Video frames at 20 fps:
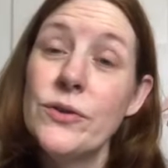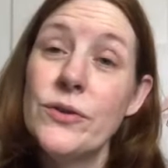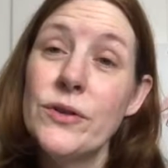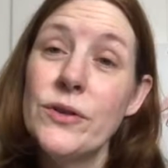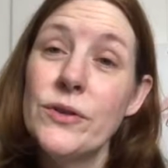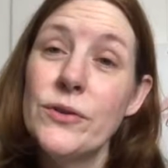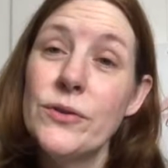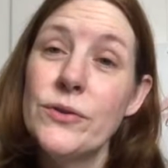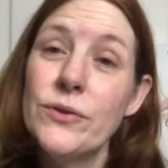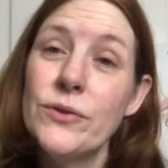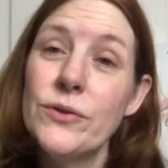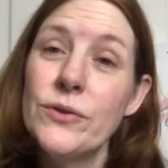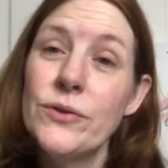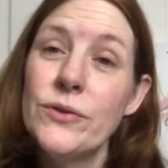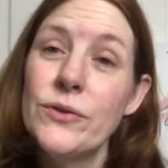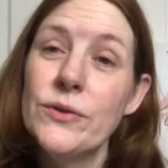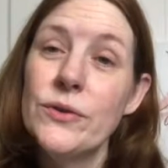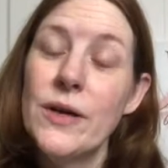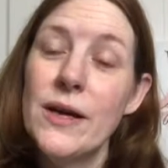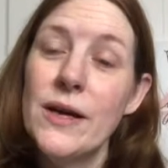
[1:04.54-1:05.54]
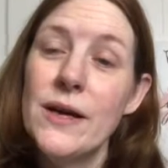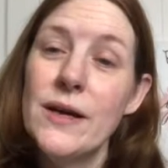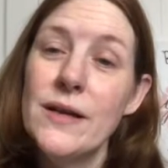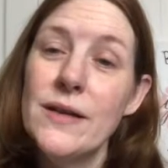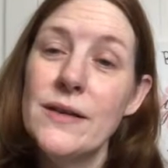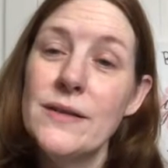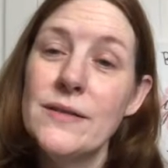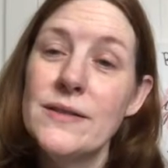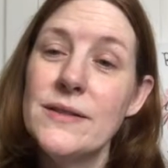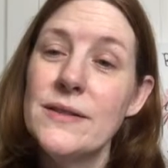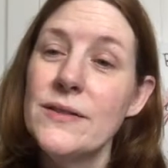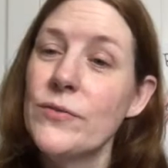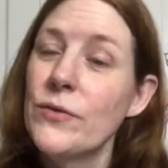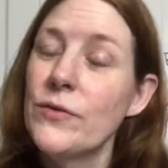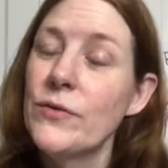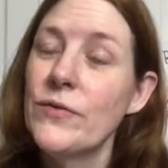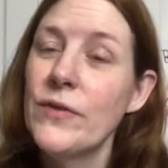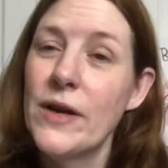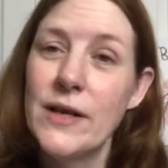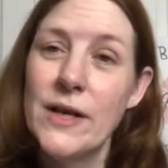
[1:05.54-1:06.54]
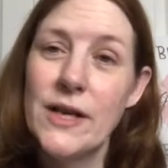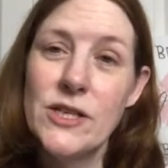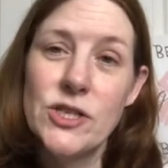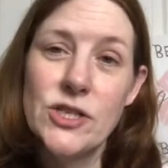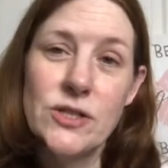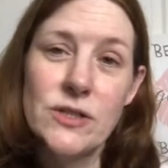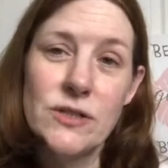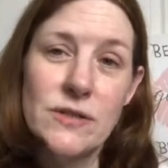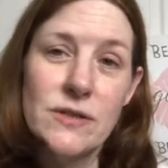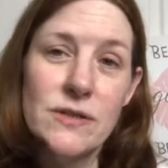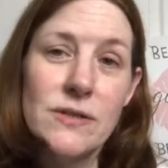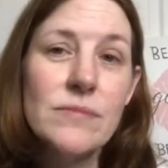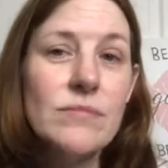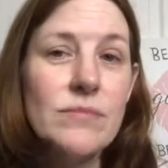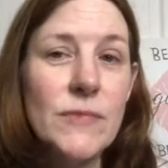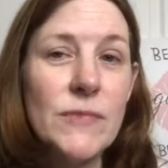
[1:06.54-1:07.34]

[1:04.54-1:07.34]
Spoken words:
you can Google different foundation,